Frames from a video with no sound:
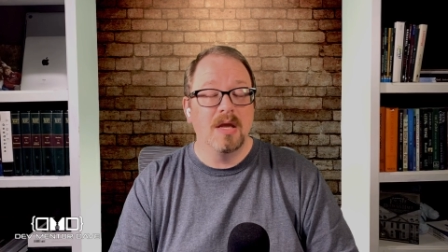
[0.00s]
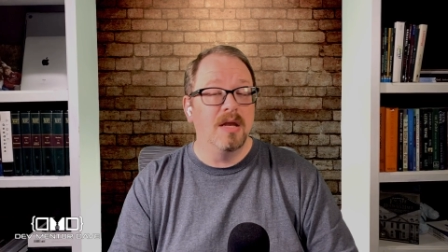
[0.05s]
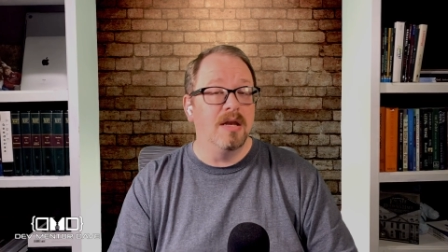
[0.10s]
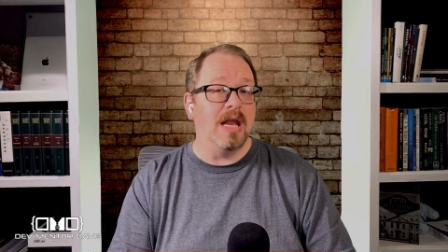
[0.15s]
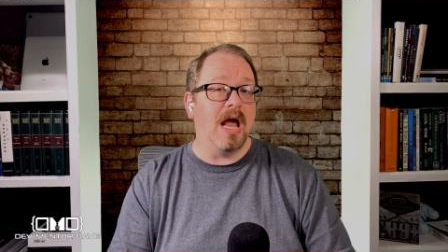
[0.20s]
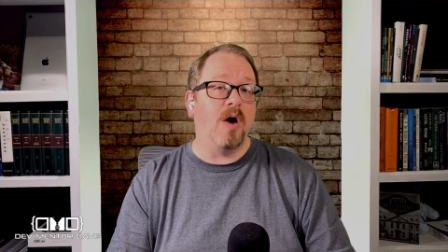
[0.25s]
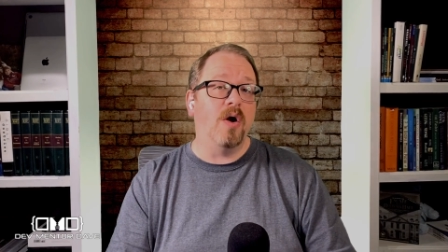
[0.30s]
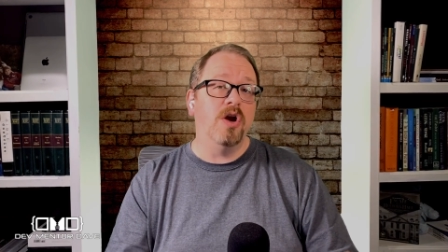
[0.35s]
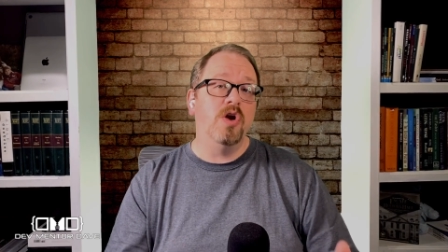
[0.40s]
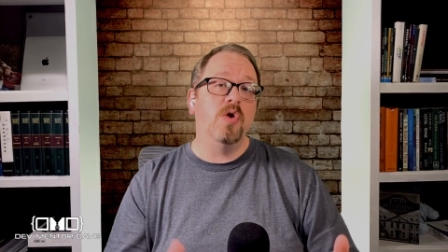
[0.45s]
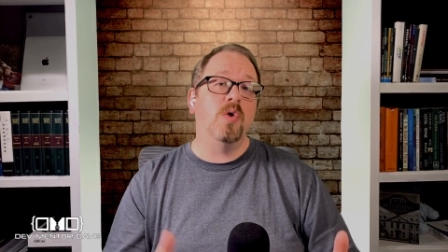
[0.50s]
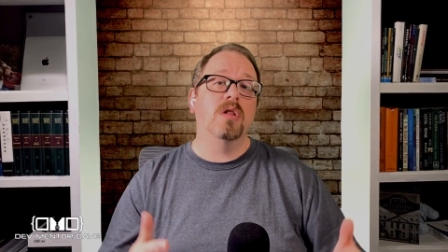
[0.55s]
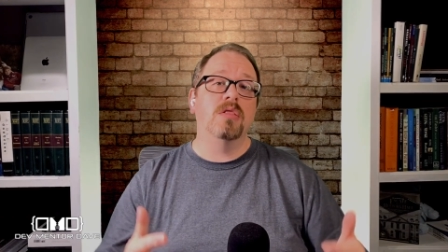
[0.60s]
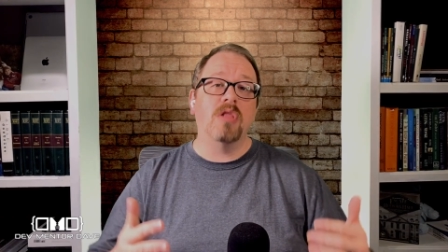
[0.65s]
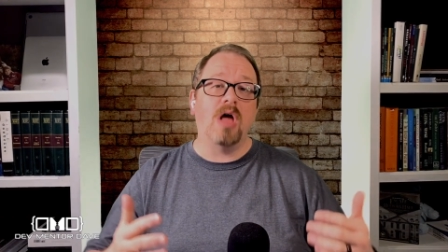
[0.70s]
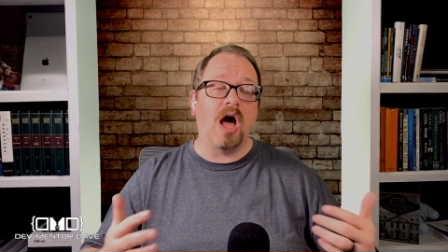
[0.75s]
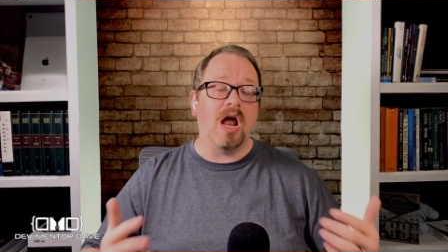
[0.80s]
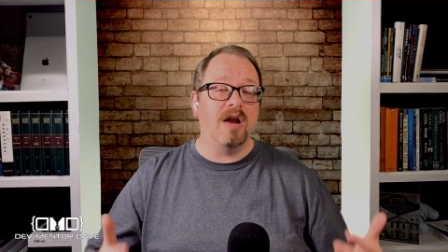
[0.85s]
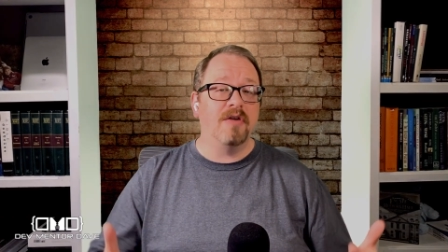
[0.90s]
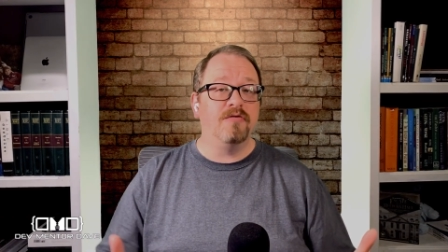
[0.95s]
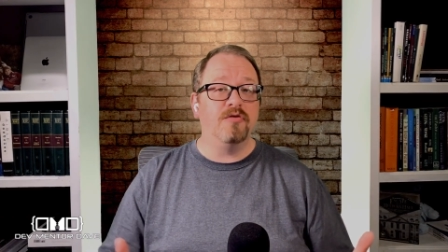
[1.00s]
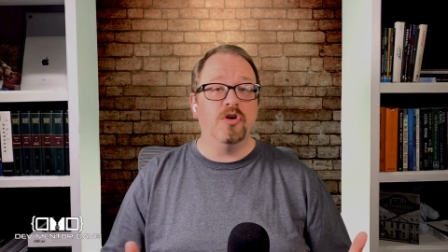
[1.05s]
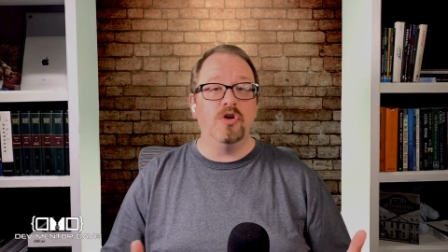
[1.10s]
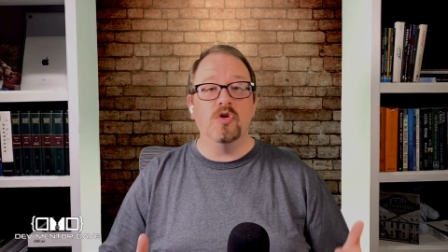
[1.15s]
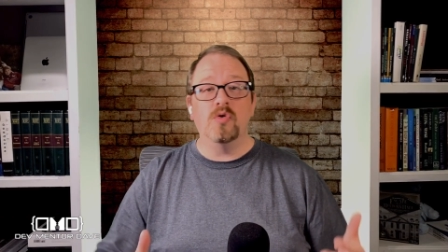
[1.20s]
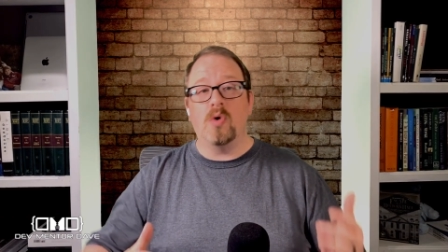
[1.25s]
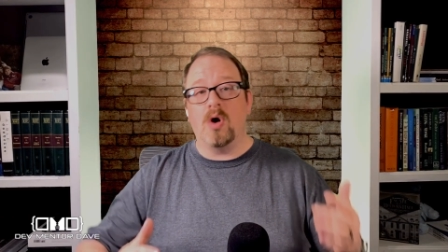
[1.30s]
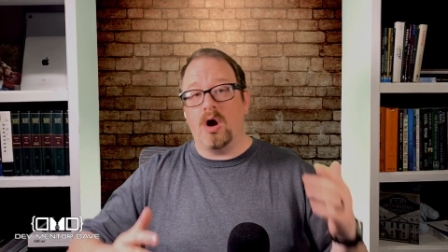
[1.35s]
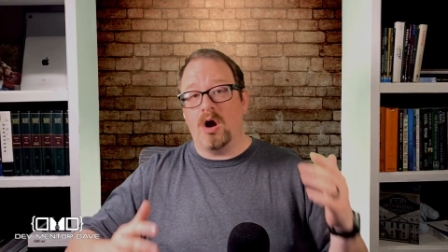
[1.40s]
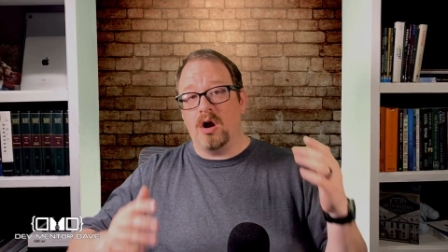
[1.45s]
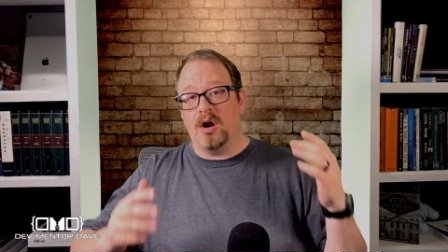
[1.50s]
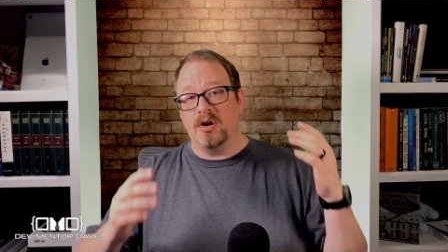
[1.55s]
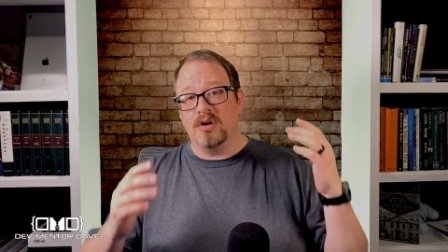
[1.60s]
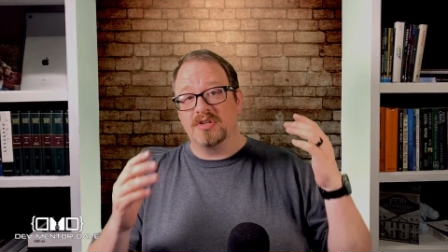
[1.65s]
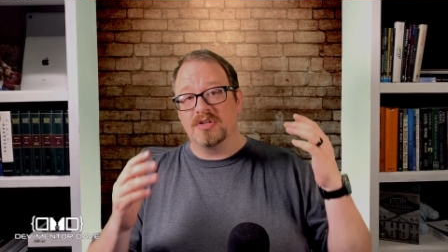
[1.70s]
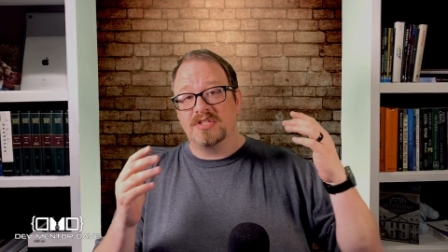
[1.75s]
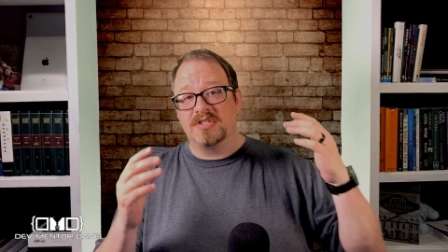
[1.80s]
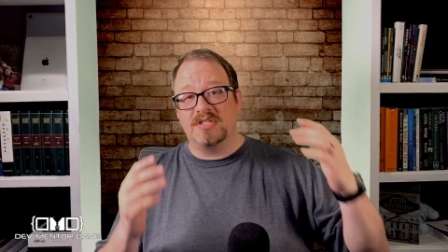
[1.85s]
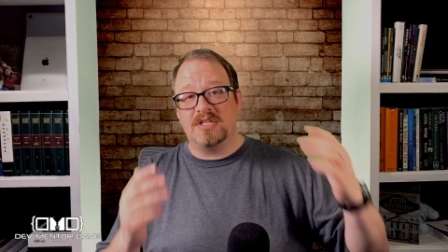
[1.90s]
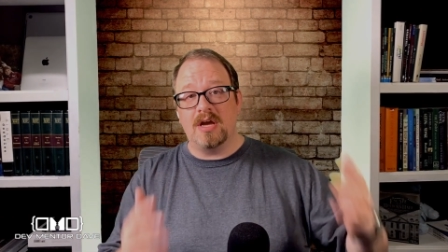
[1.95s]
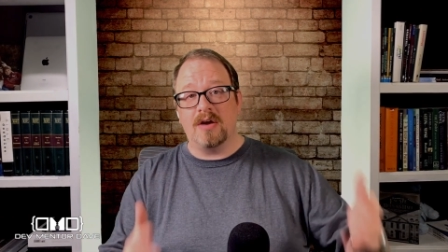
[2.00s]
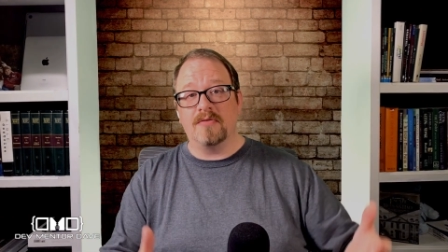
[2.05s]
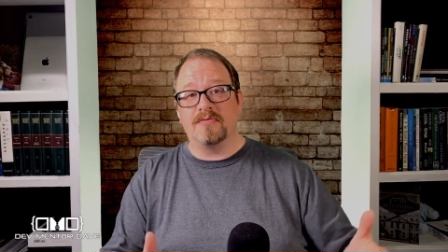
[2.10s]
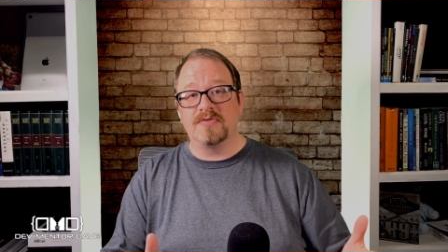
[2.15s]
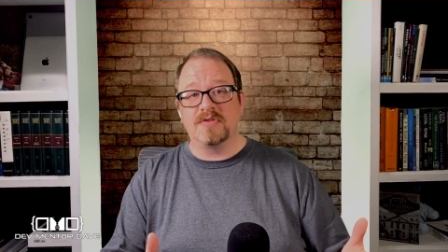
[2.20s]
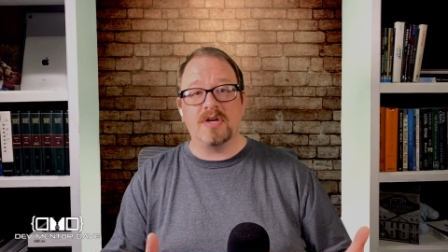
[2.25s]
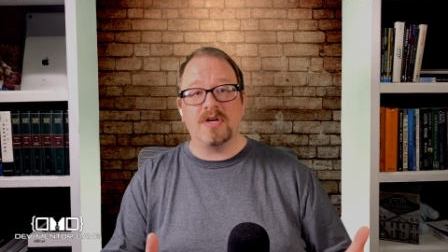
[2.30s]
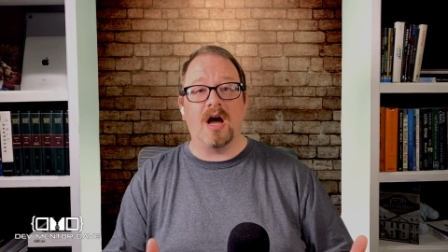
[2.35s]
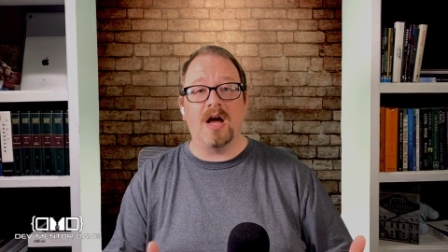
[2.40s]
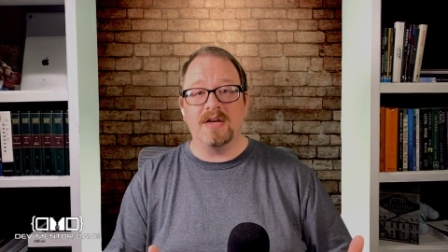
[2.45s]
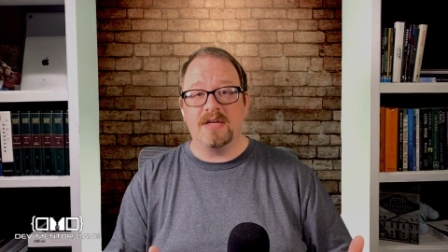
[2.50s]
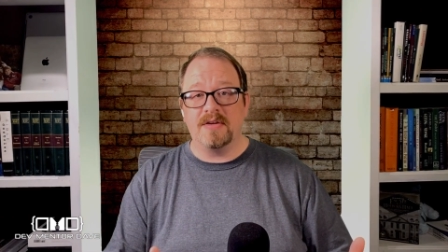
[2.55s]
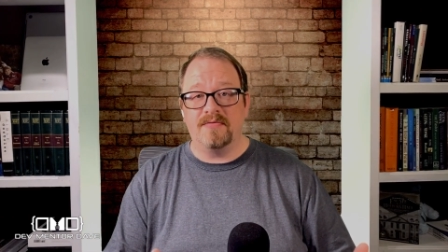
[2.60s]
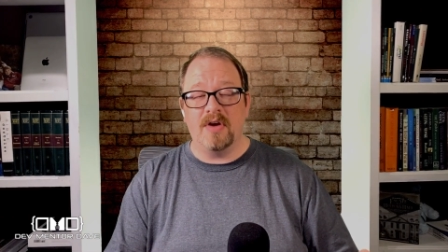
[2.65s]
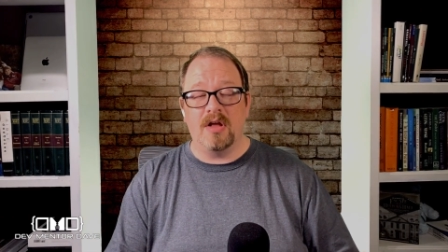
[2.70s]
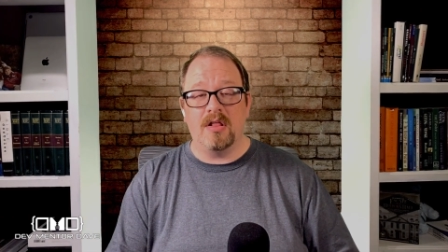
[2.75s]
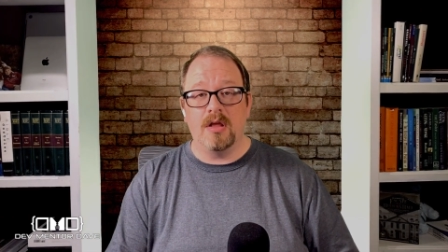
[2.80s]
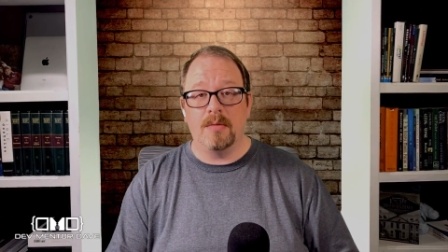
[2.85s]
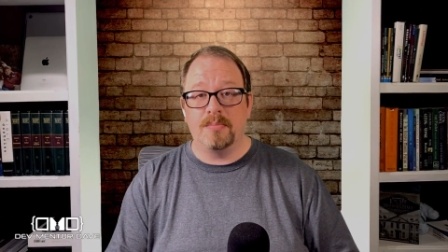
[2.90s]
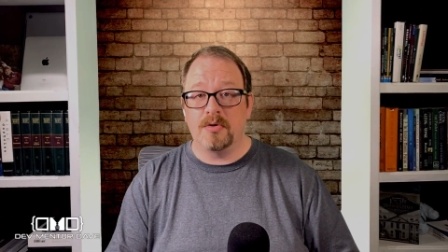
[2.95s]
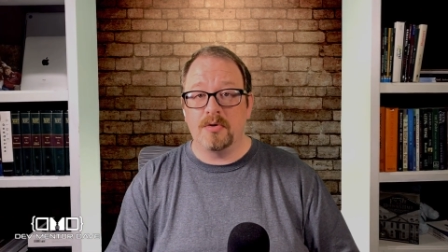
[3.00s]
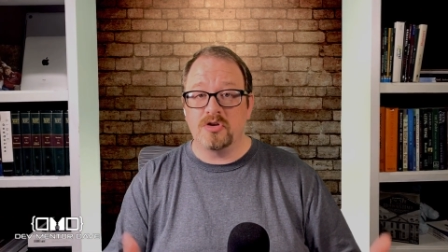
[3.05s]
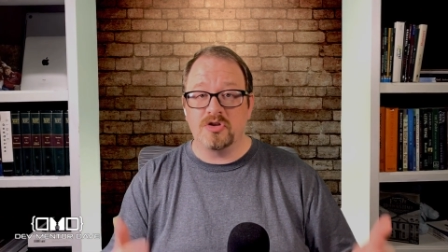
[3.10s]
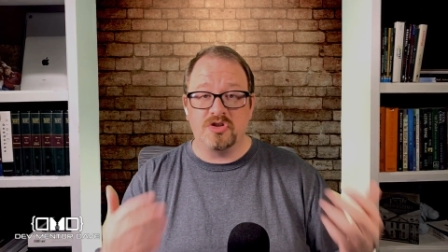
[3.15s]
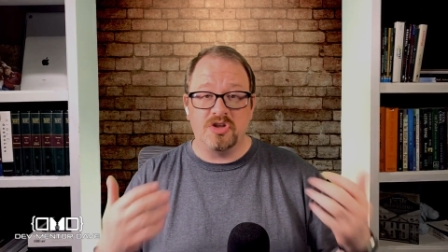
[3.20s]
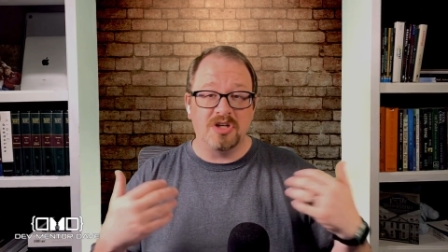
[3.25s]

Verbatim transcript: Now, I know a lot of you are self taught developers,